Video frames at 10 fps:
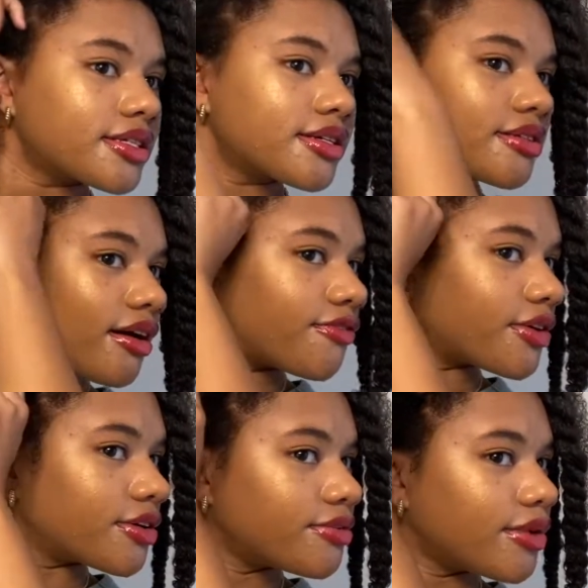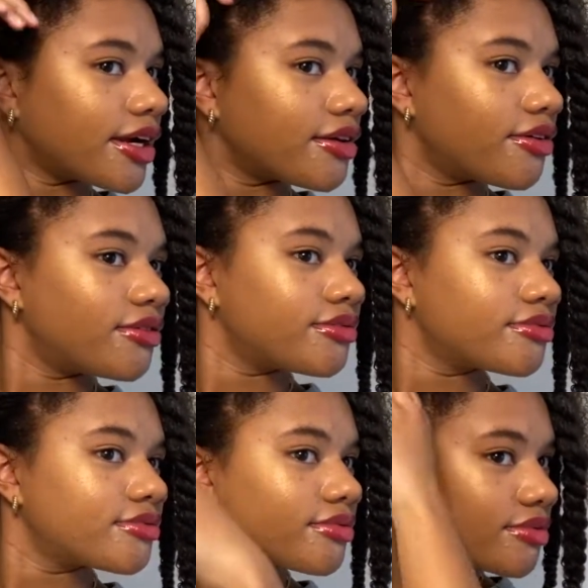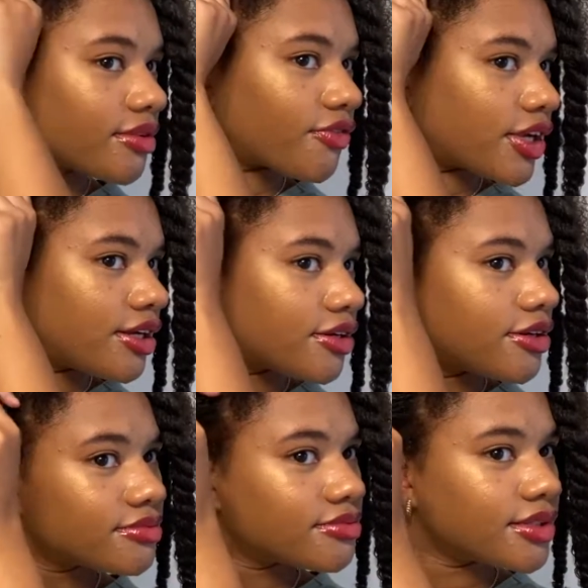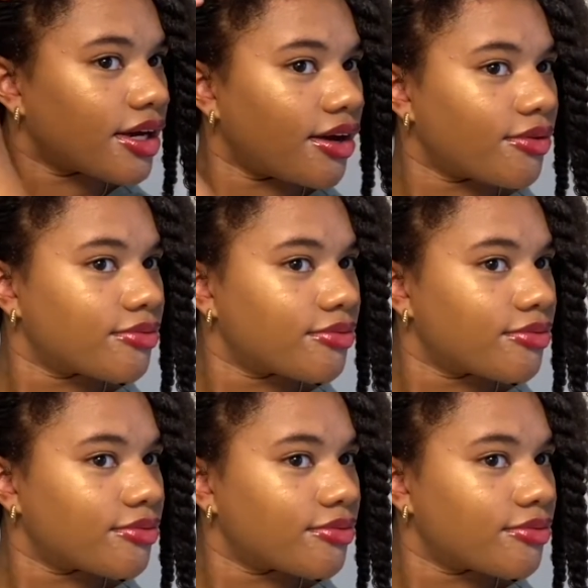does not feel right over here. No.